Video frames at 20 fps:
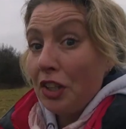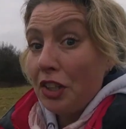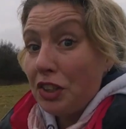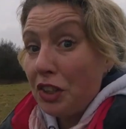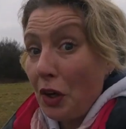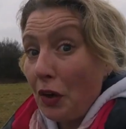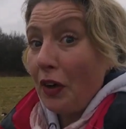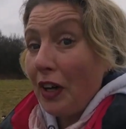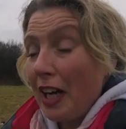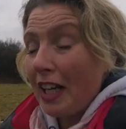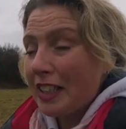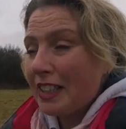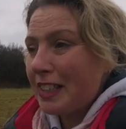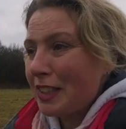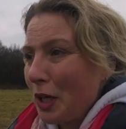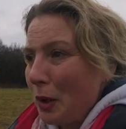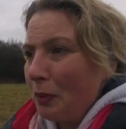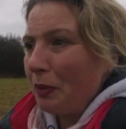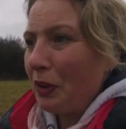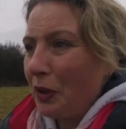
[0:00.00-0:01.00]
Sorry, I had to
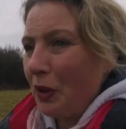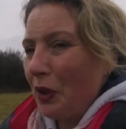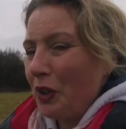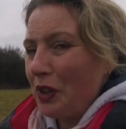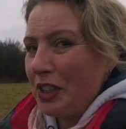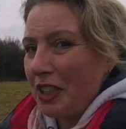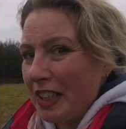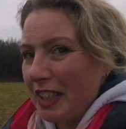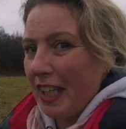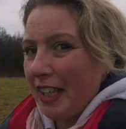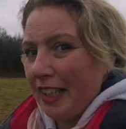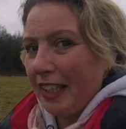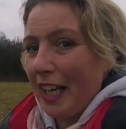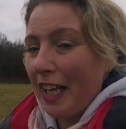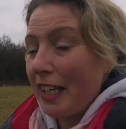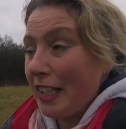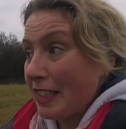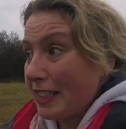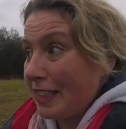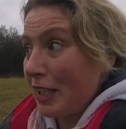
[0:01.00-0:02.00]
stop recording then
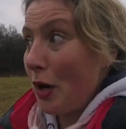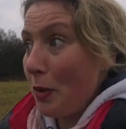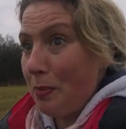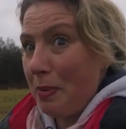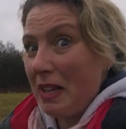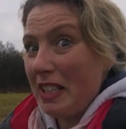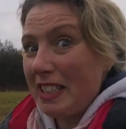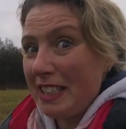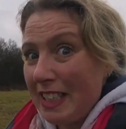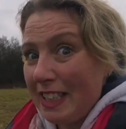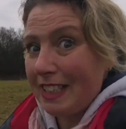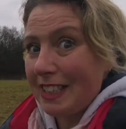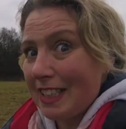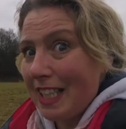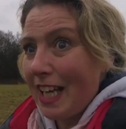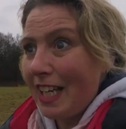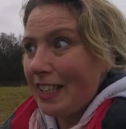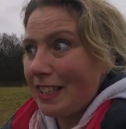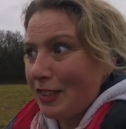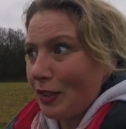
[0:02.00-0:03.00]
again. It's so busy
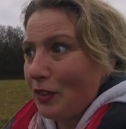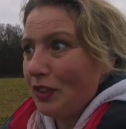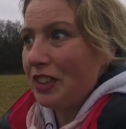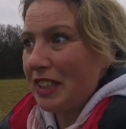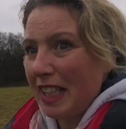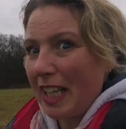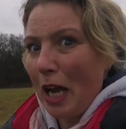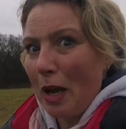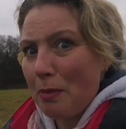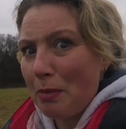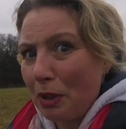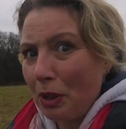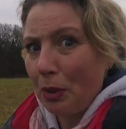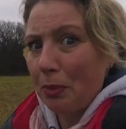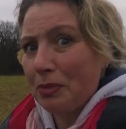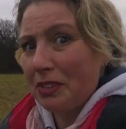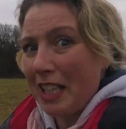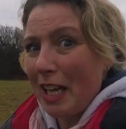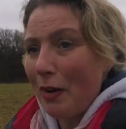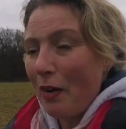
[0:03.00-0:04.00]
today. As soon as the camera
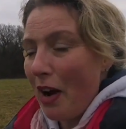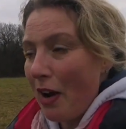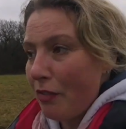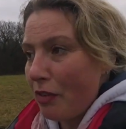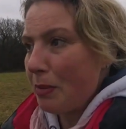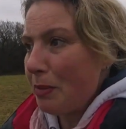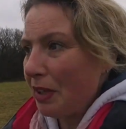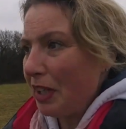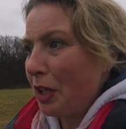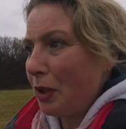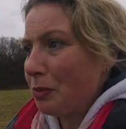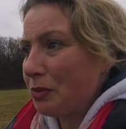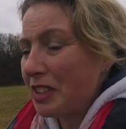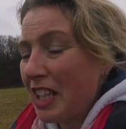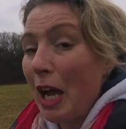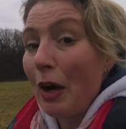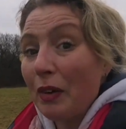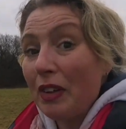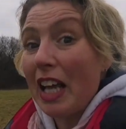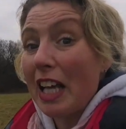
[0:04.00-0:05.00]
comes out, everybody comes
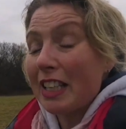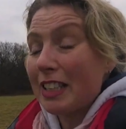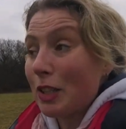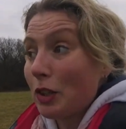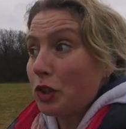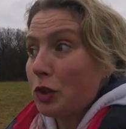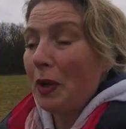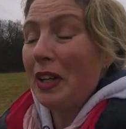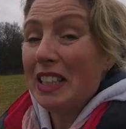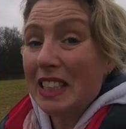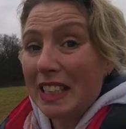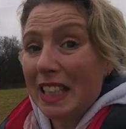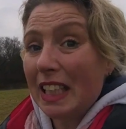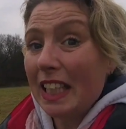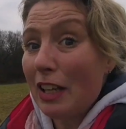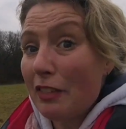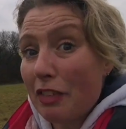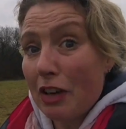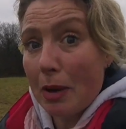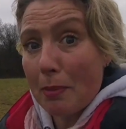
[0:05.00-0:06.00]
out. Yeah, so
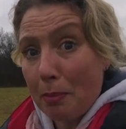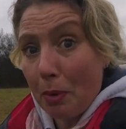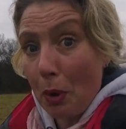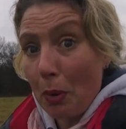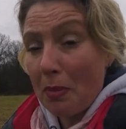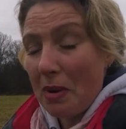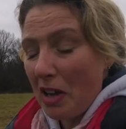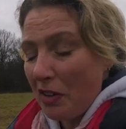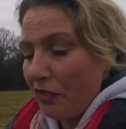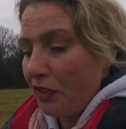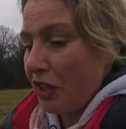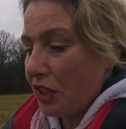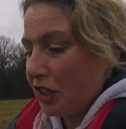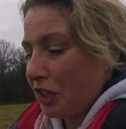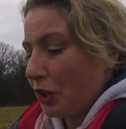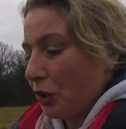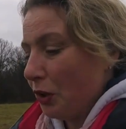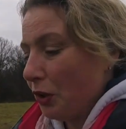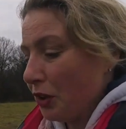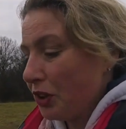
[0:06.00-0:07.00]
2011 I bought my
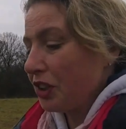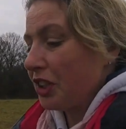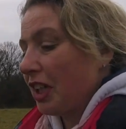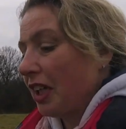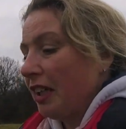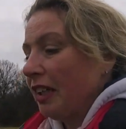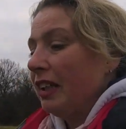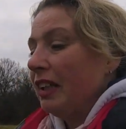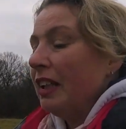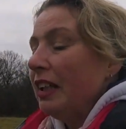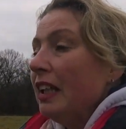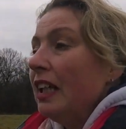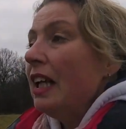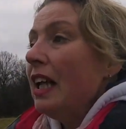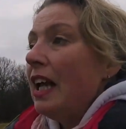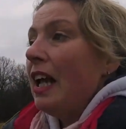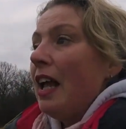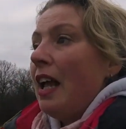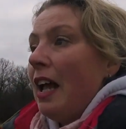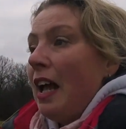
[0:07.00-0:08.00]
first horse.
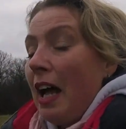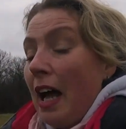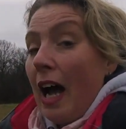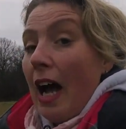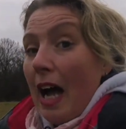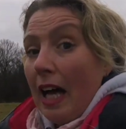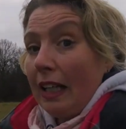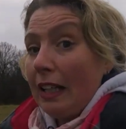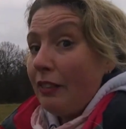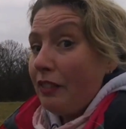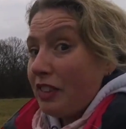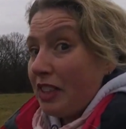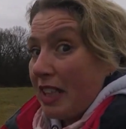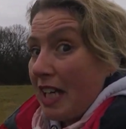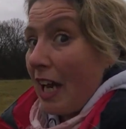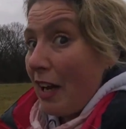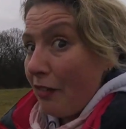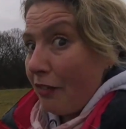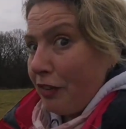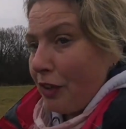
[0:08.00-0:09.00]
I lived in
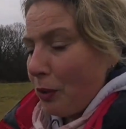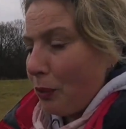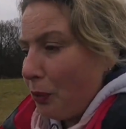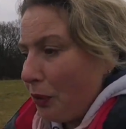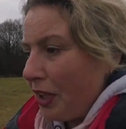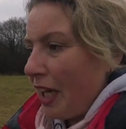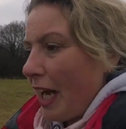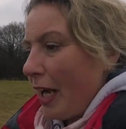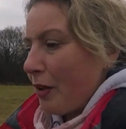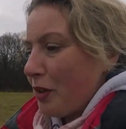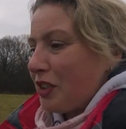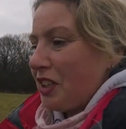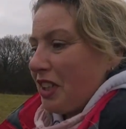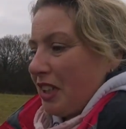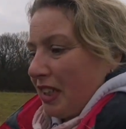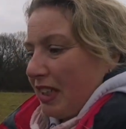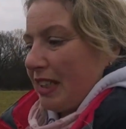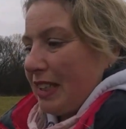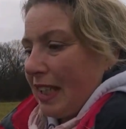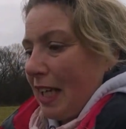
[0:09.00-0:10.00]
Hatfield Woodhouse
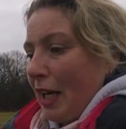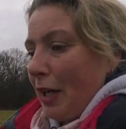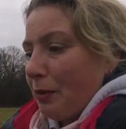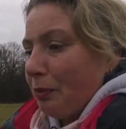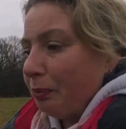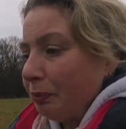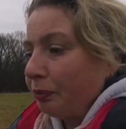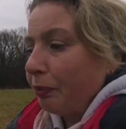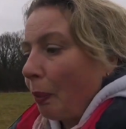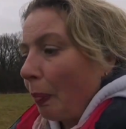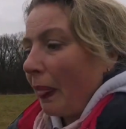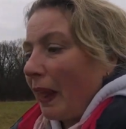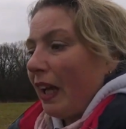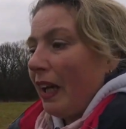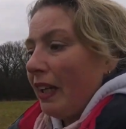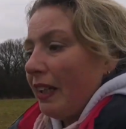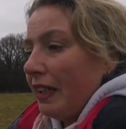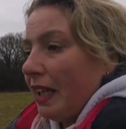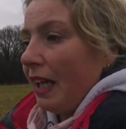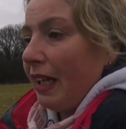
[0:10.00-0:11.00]
at the time,
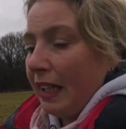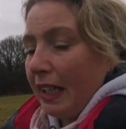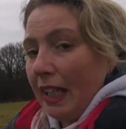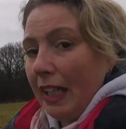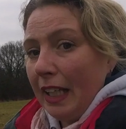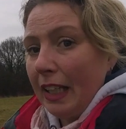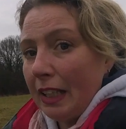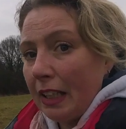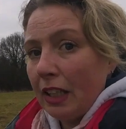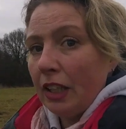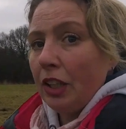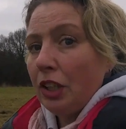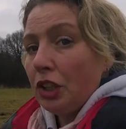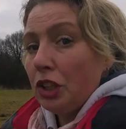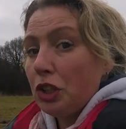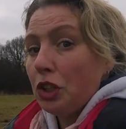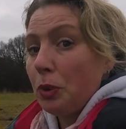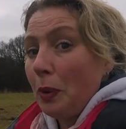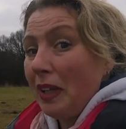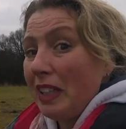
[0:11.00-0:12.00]
and then in
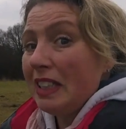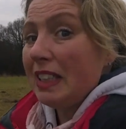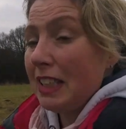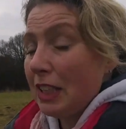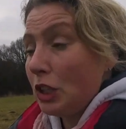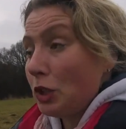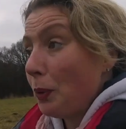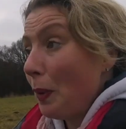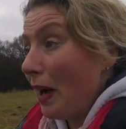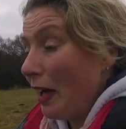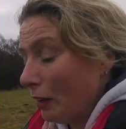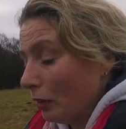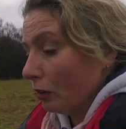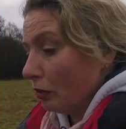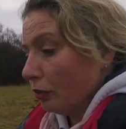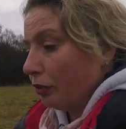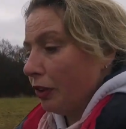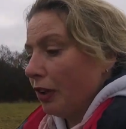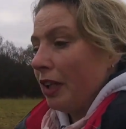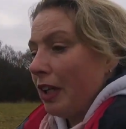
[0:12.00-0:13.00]

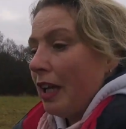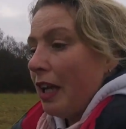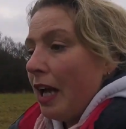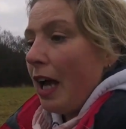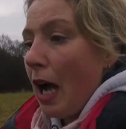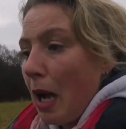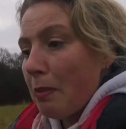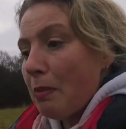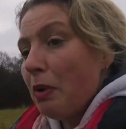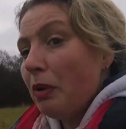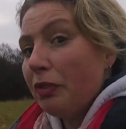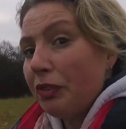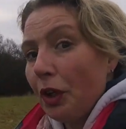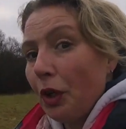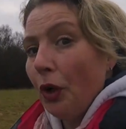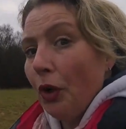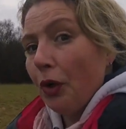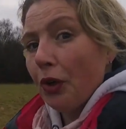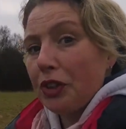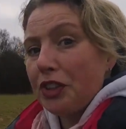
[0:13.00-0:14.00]
2012 I moved the
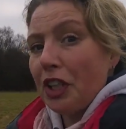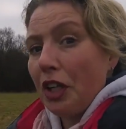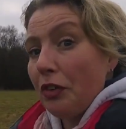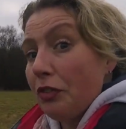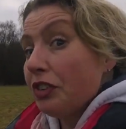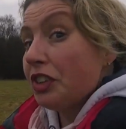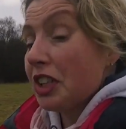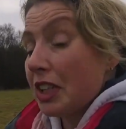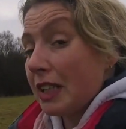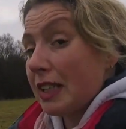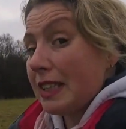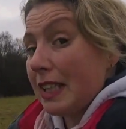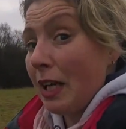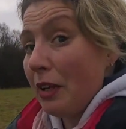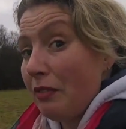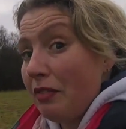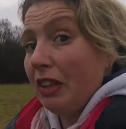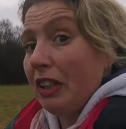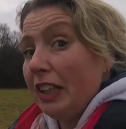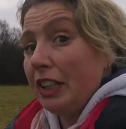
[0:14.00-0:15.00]
horse over to the
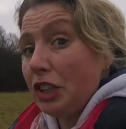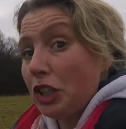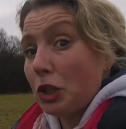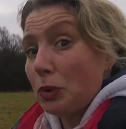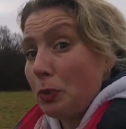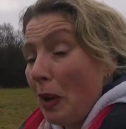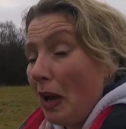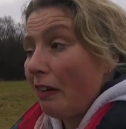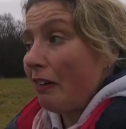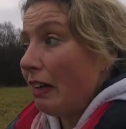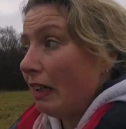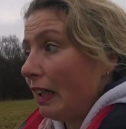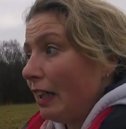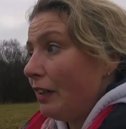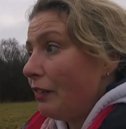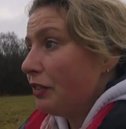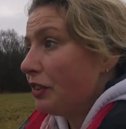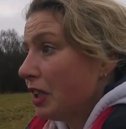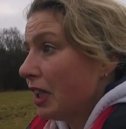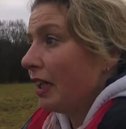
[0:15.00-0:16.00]
same village as where I
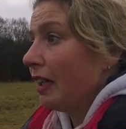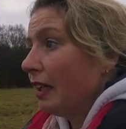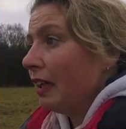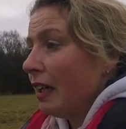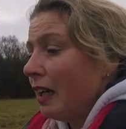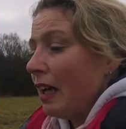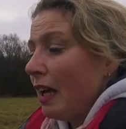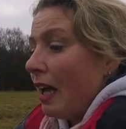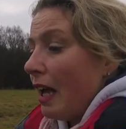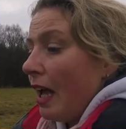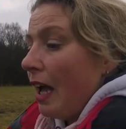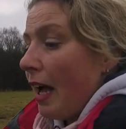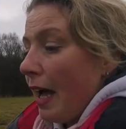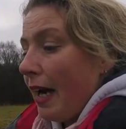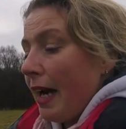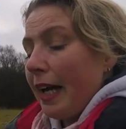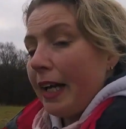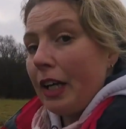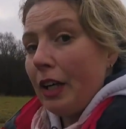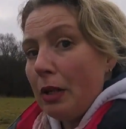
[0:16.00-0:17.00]
lived,
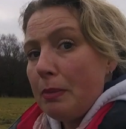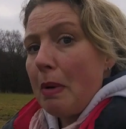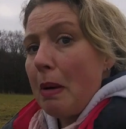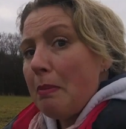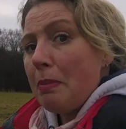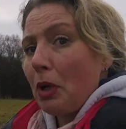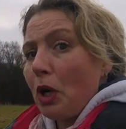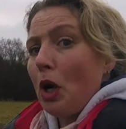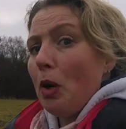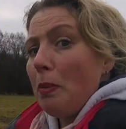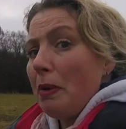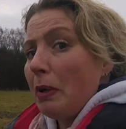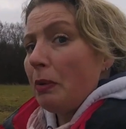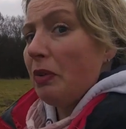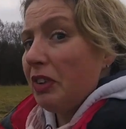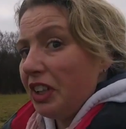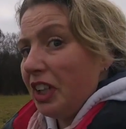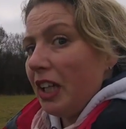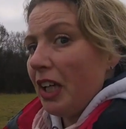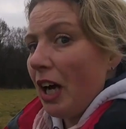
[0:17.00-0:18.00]
and I can remember coming
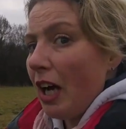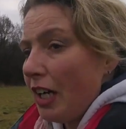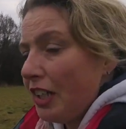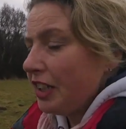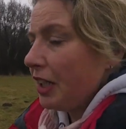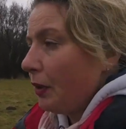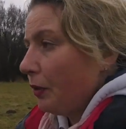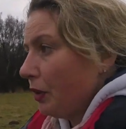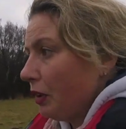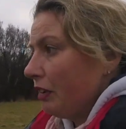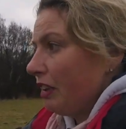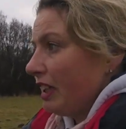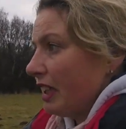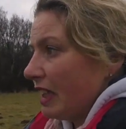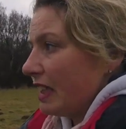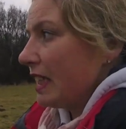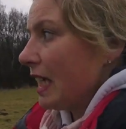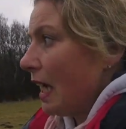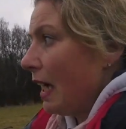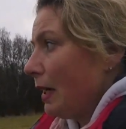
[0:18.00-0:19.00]
with the yard owner at
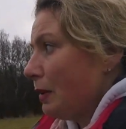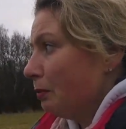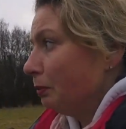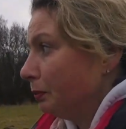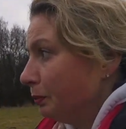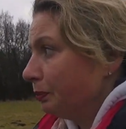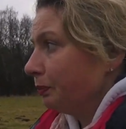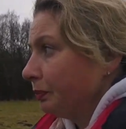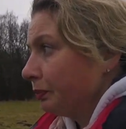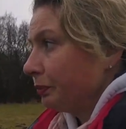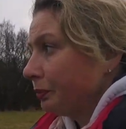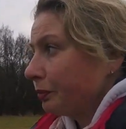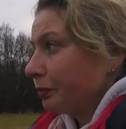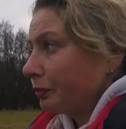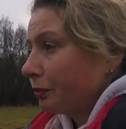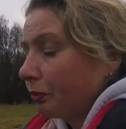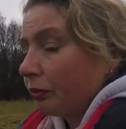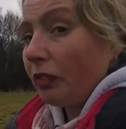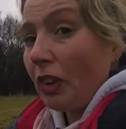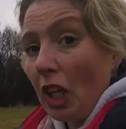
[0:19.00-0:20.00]
the time,
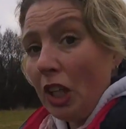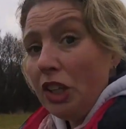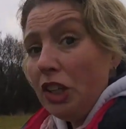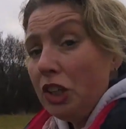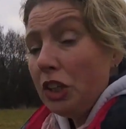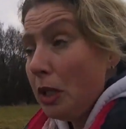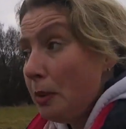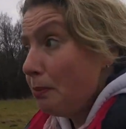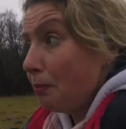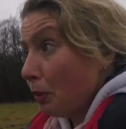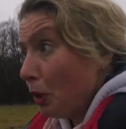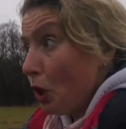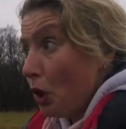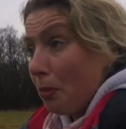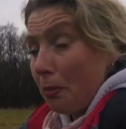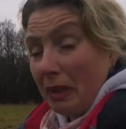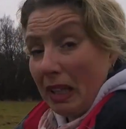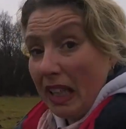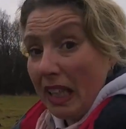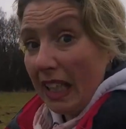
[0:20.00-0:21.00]
and she
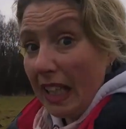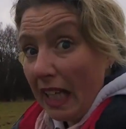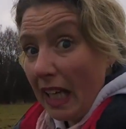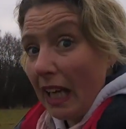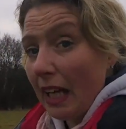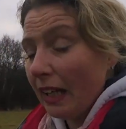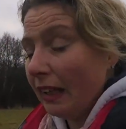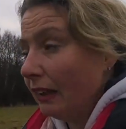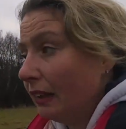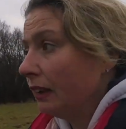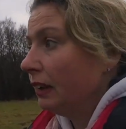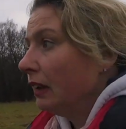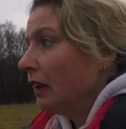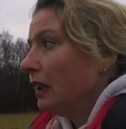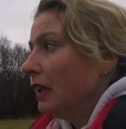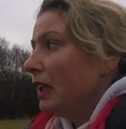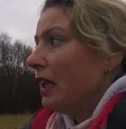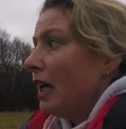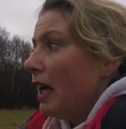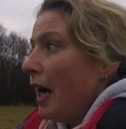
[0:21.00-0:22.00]
brought me here,
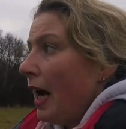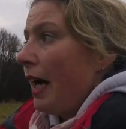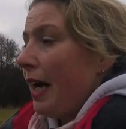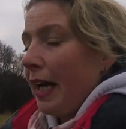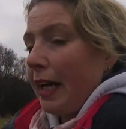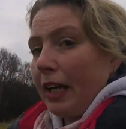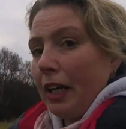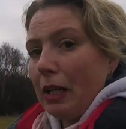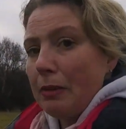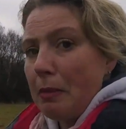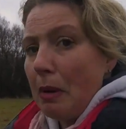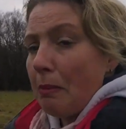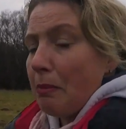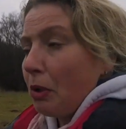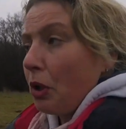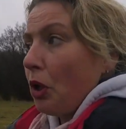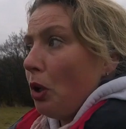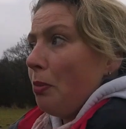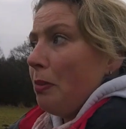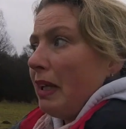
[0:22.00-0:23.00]
and I can
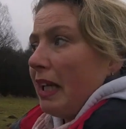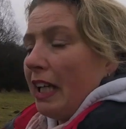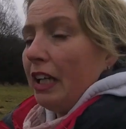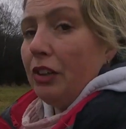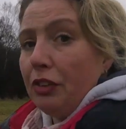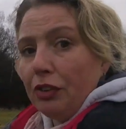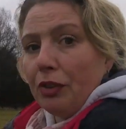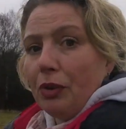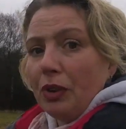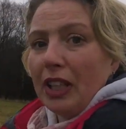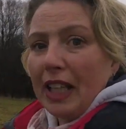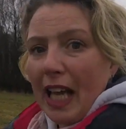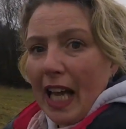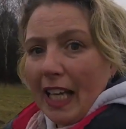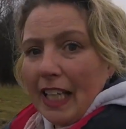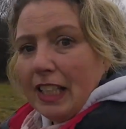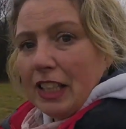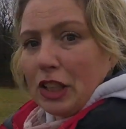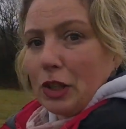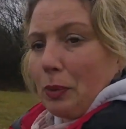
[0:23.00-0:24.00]
remember coming in through the
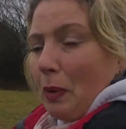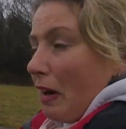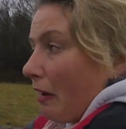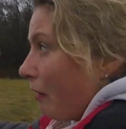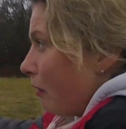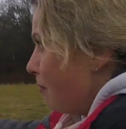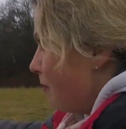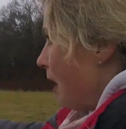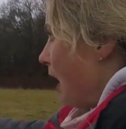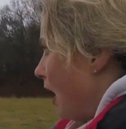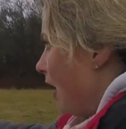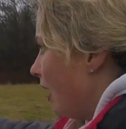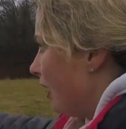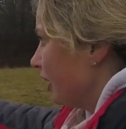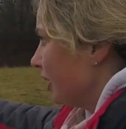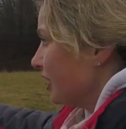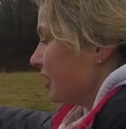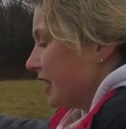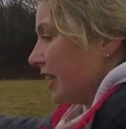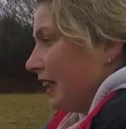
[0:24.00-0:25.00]
gates where I
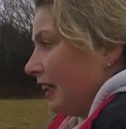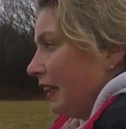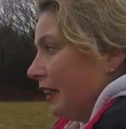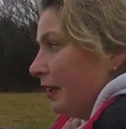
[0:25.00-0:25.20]
parked,